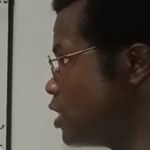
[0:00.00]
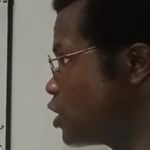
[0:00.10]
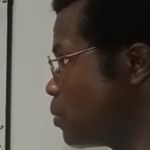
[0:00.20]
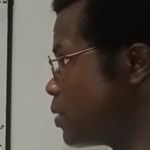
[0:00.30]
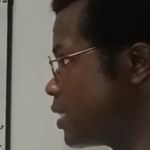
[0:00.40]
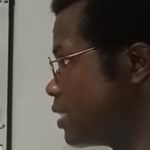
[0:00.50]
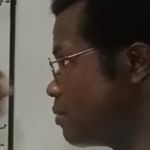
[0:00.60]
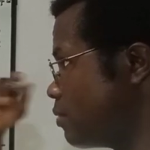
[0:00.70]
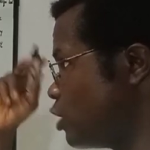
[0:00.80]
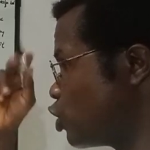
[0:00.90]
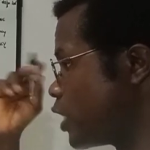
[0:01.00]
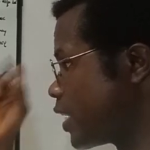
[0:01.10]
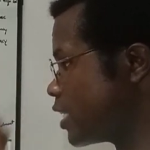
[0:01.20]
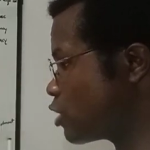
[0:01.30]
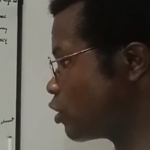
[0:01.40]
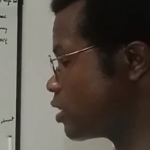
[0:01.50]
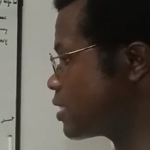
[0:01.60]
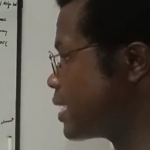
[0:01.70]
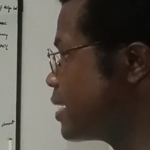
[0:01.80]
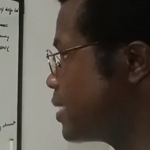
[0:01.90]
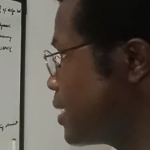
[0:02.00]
numbers in check is to understand